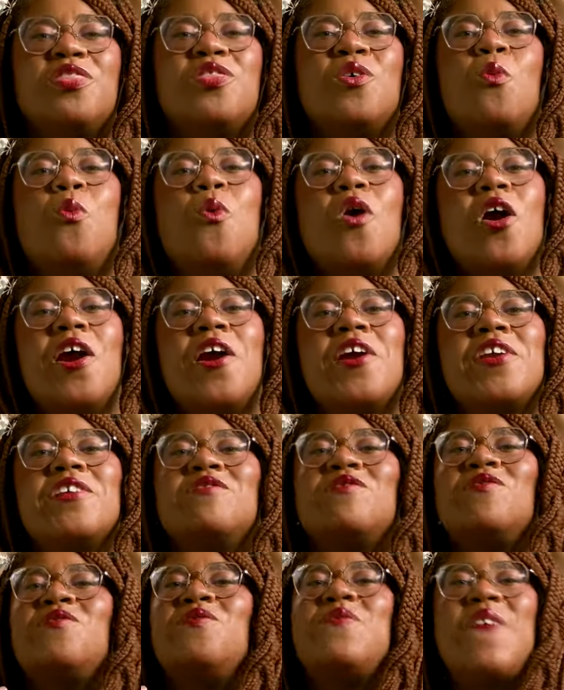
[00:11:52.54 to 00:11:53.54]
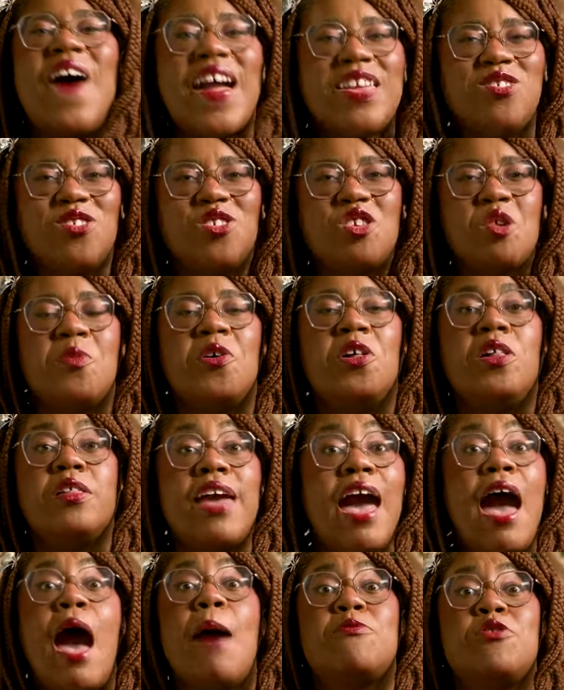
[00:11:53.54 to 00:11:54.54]
The word vegetable
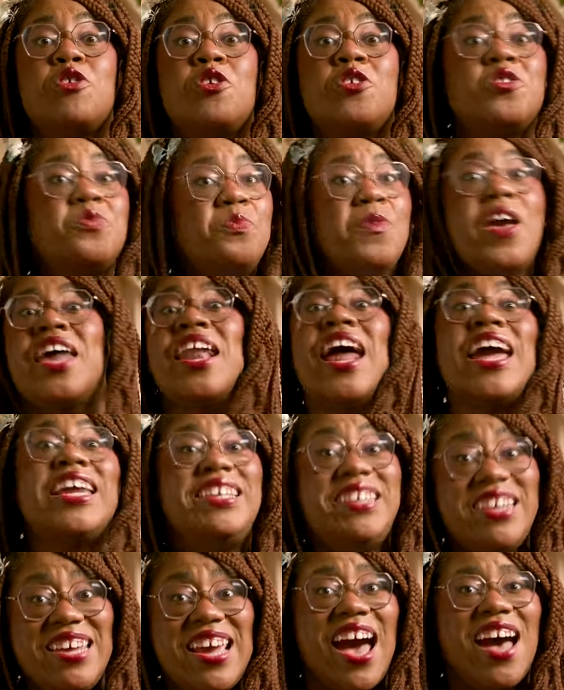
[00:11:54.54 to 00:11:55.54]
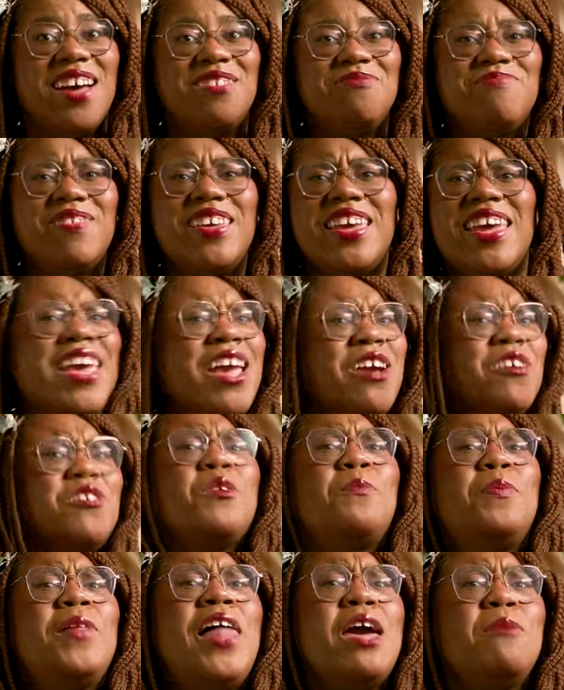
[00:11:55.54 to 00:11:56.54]
captures an idea. Here's
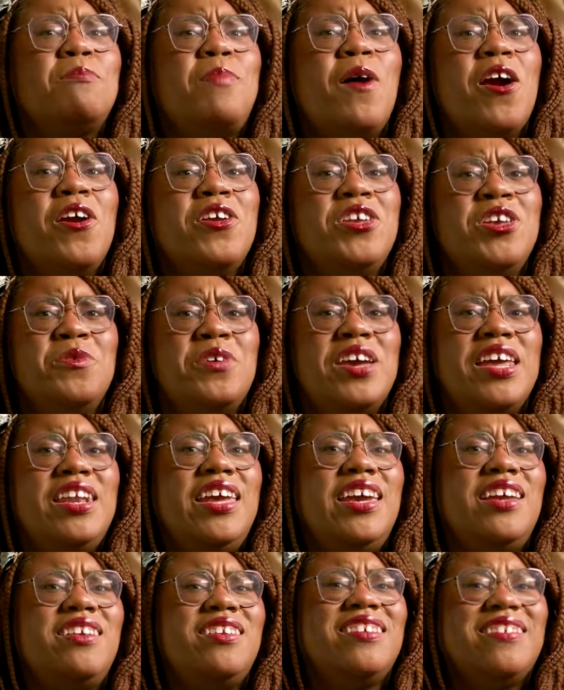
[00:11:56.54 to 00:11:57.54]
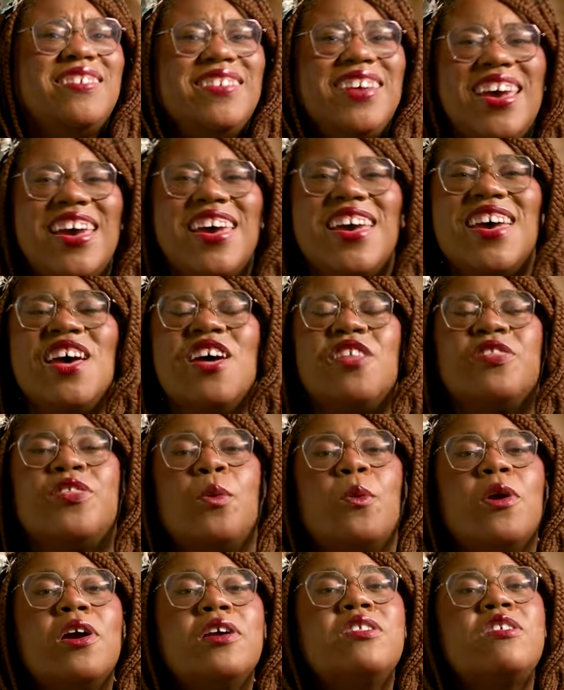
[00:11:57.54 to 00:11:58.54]
a plant part you can eat. The
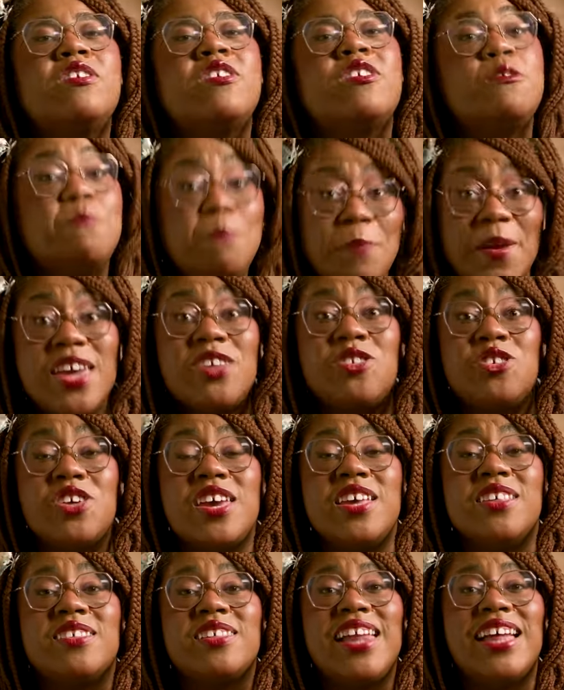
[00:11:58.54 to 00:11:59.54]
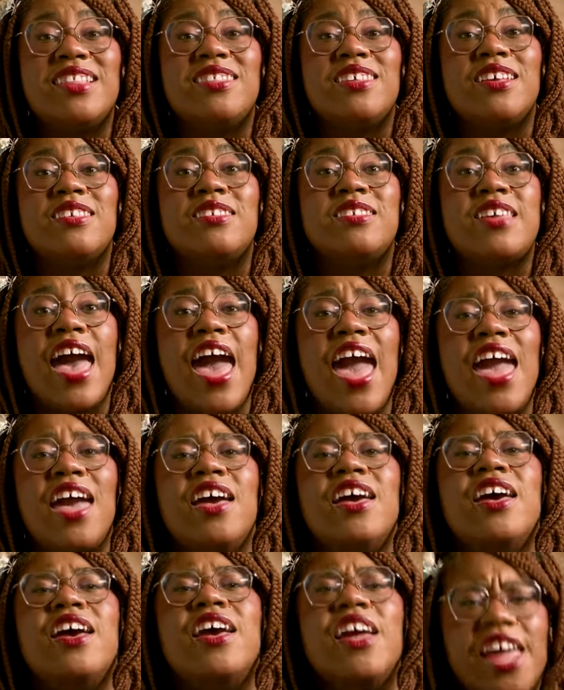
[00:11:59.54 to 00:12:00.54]
word species lets us say,
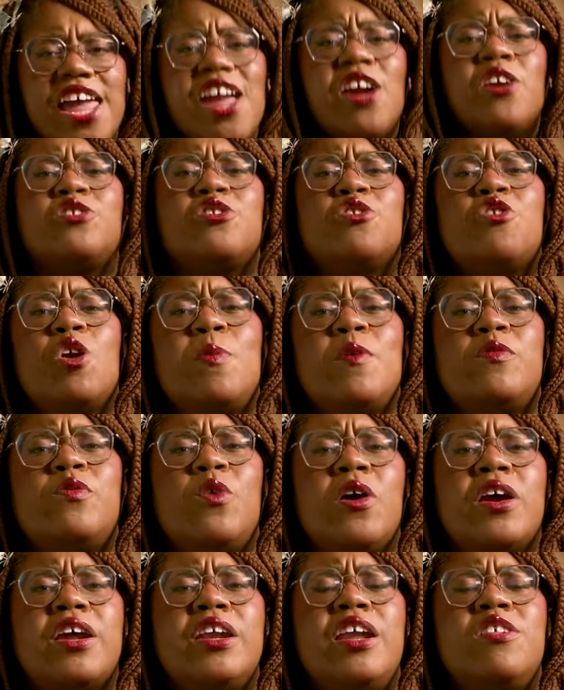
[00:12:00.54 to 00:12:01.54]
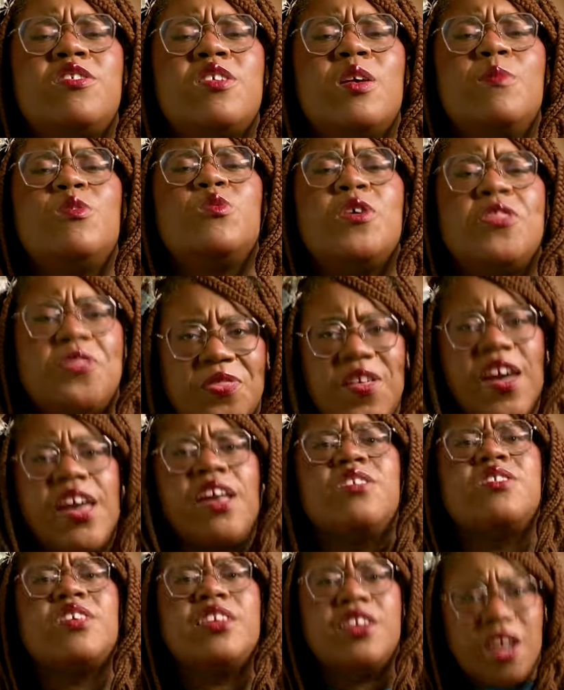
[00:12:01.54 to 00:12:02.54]
here's a group of organisms with
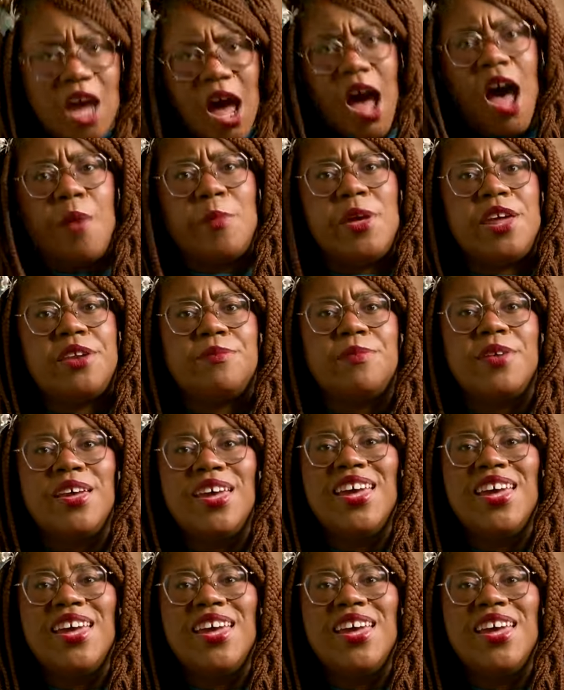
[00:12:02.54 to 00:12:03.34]
things in common.